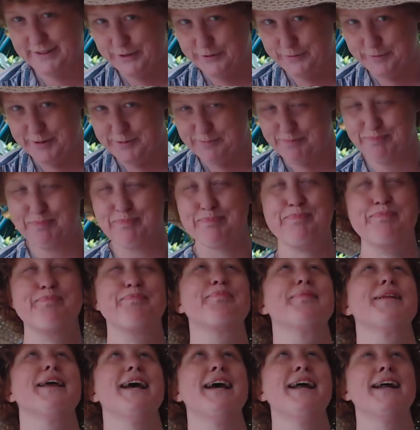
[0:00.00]
me.
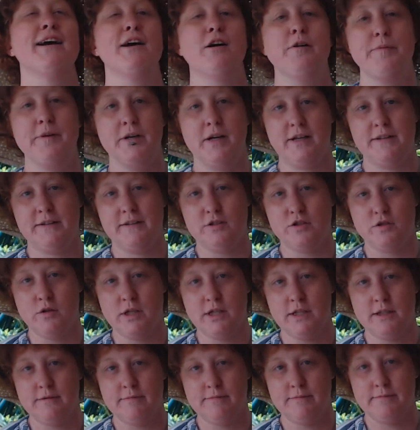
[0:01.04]
And I hope you guys enjoyed
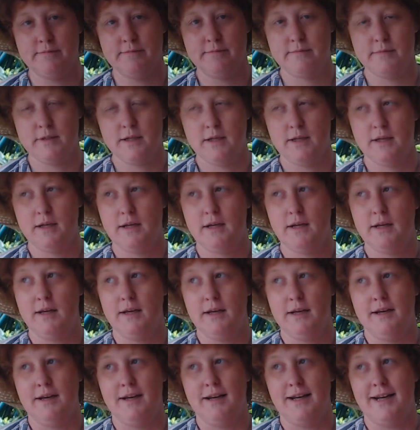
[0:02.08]
it.
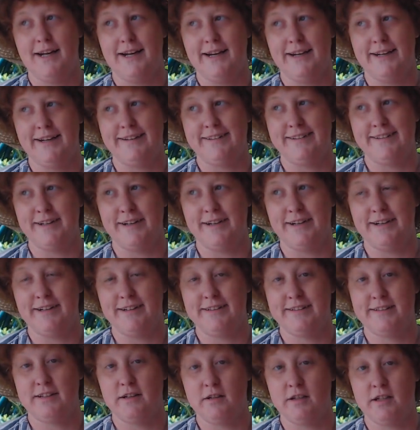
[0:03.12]
And
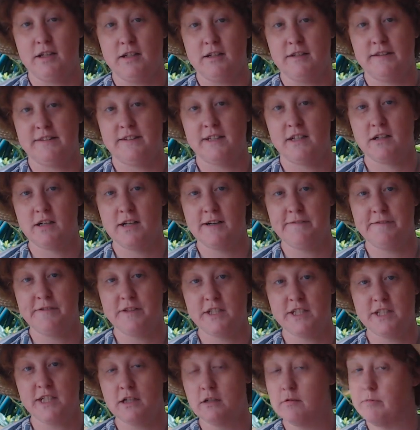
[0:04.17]
so, stick around for the
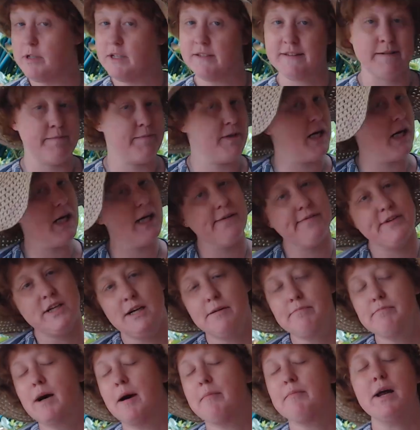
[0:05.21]
channel because I'm not giving
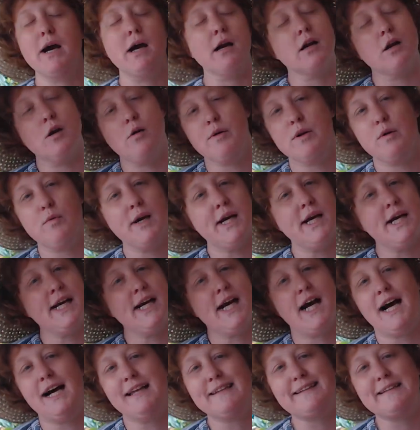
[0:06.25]
up. I'm not going away.
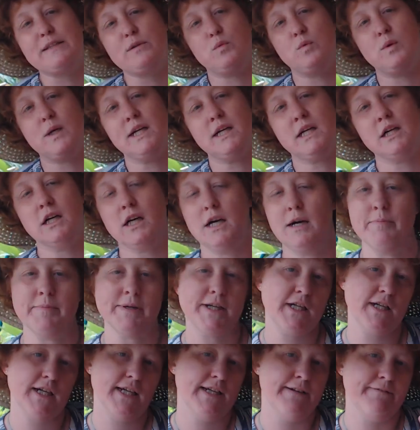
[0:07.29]
I swear I'm
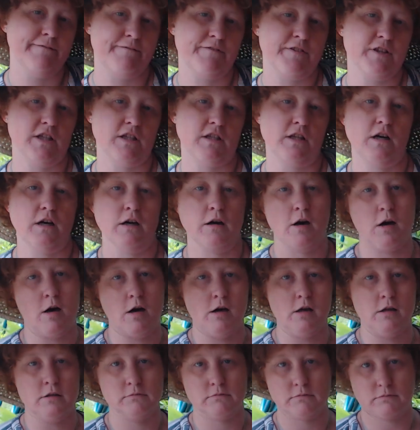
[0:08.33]
in for the long
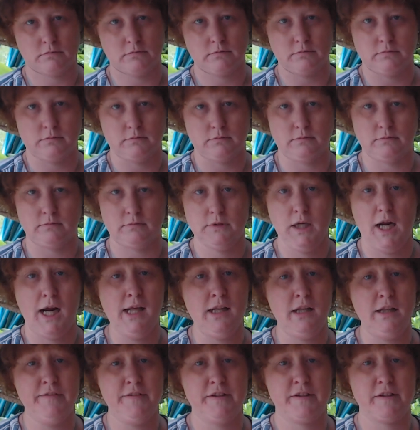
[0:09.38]
haul. I
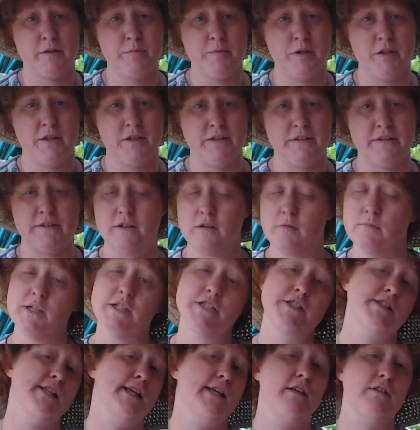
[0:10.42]
love this community so much.
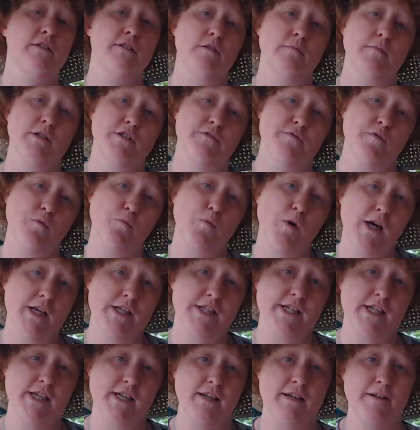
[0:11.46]
Thank you so much for
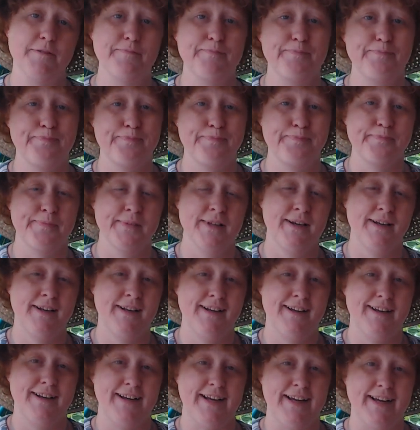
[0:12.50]
watching.
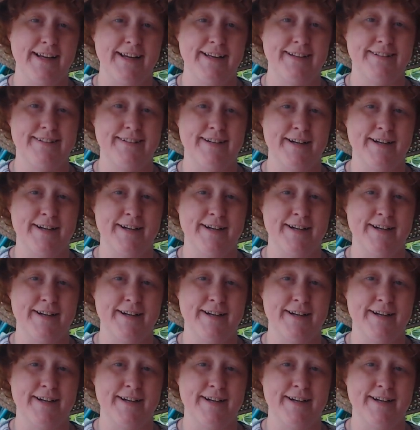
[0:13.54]
And